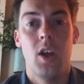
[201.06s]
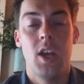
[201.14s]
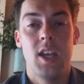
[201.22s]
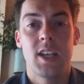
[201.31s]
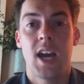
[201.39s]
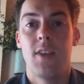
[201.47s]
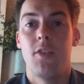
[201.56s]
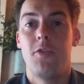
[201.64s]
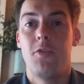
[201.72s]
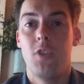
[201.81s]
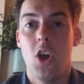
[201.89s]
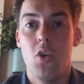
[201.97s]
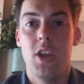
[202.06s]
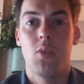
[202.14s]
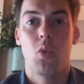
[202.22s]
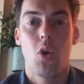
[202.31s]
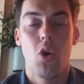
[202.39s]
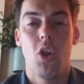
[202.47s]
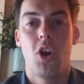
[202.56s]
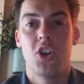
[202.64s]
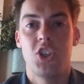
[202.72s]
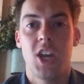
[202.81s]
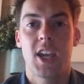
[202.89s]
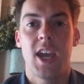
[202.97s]
in kind of a floating role on
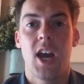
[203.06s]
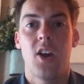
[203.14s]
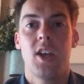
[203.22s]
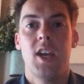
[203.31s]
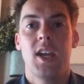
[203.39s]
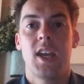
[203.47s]
checkout